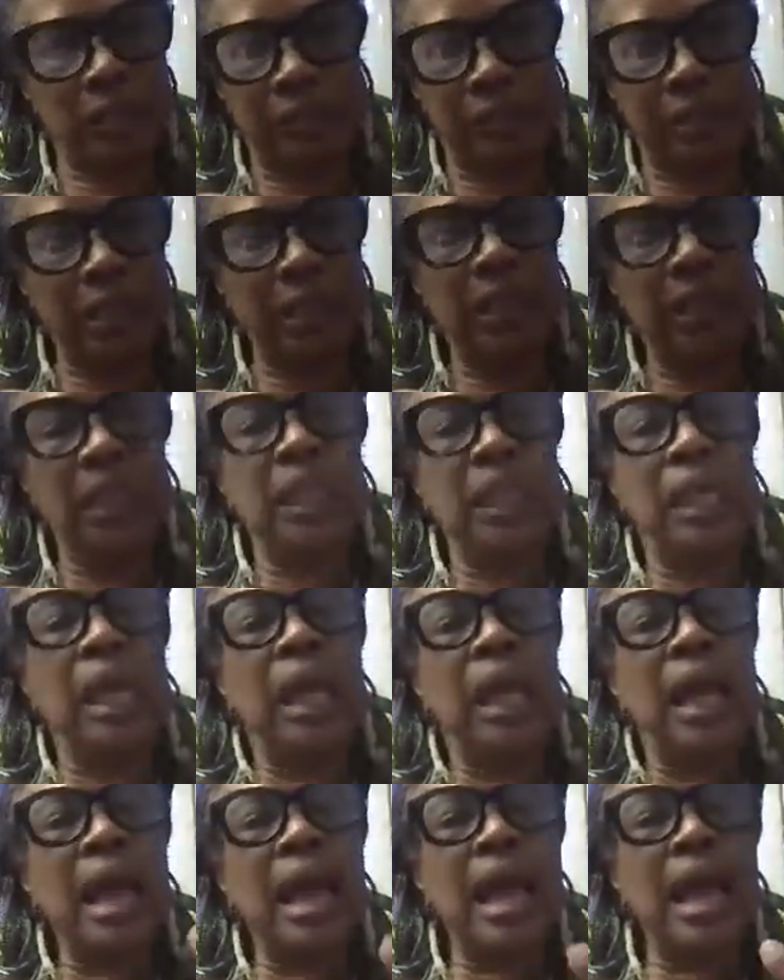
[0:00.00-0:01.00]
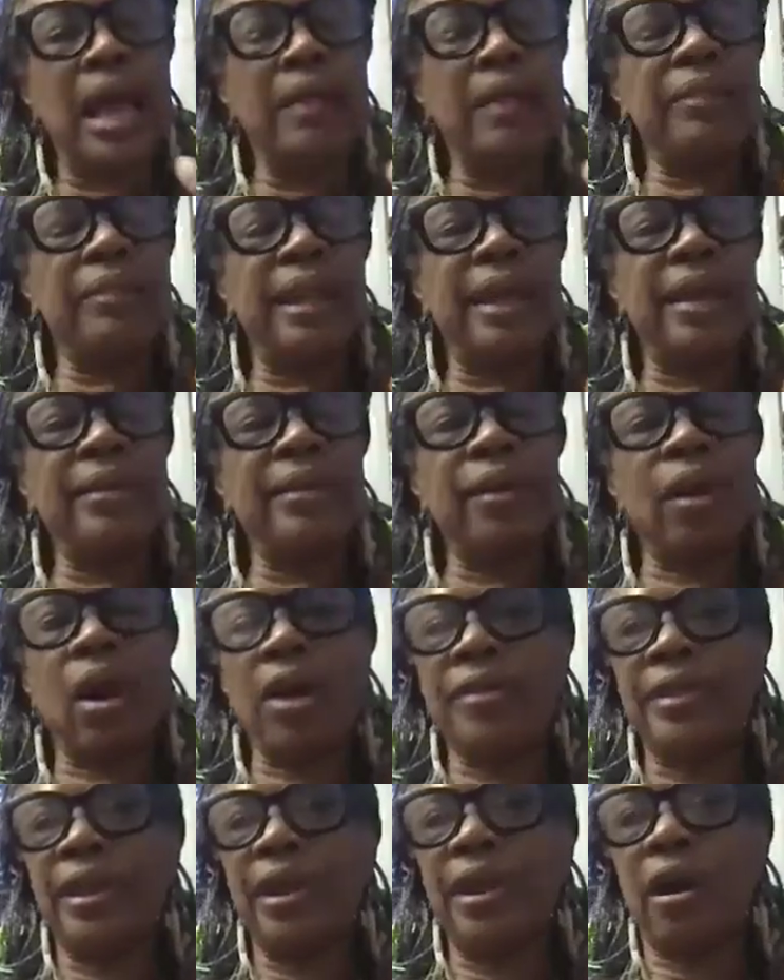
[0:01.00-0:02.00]
really. And they
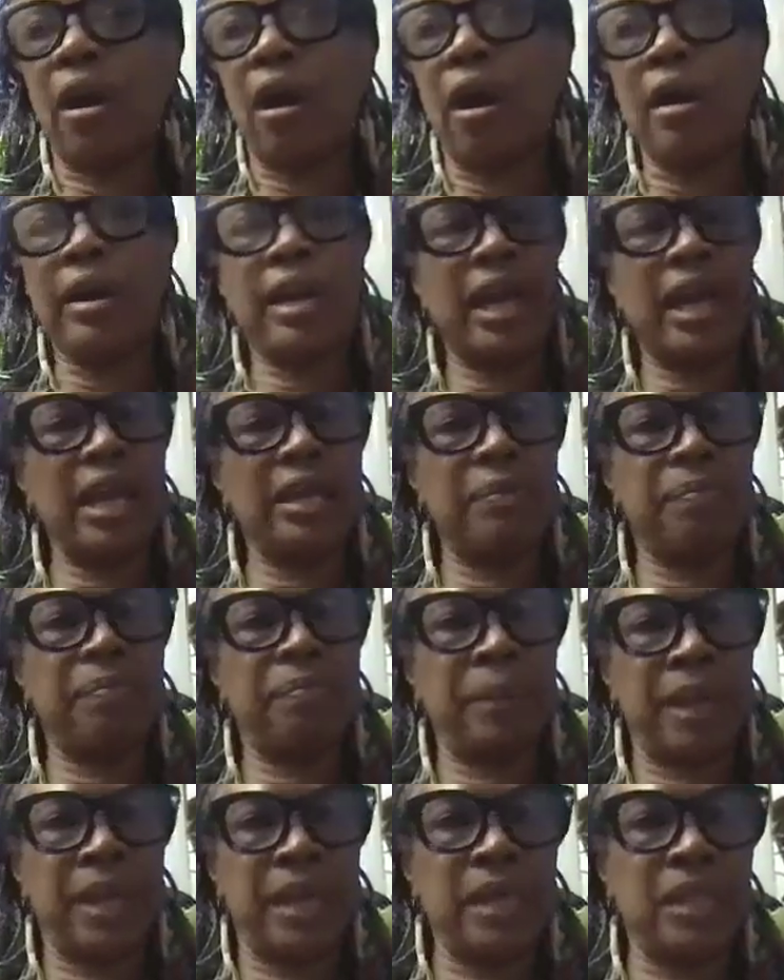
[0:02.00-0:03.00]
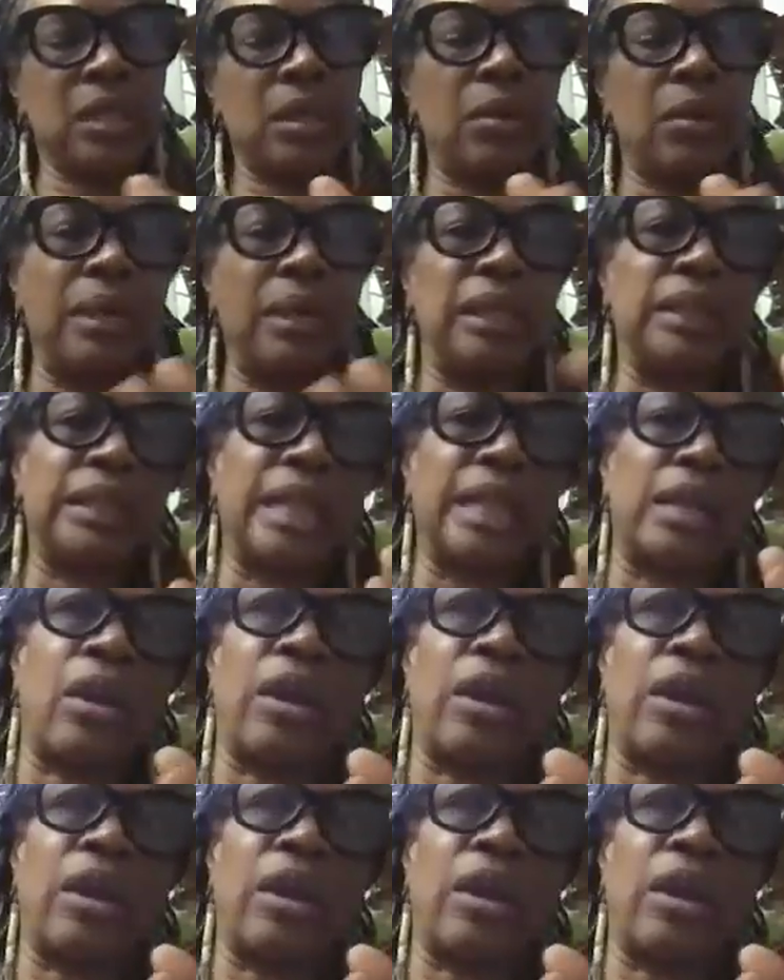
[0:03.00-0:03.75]
are the RKB. So it's like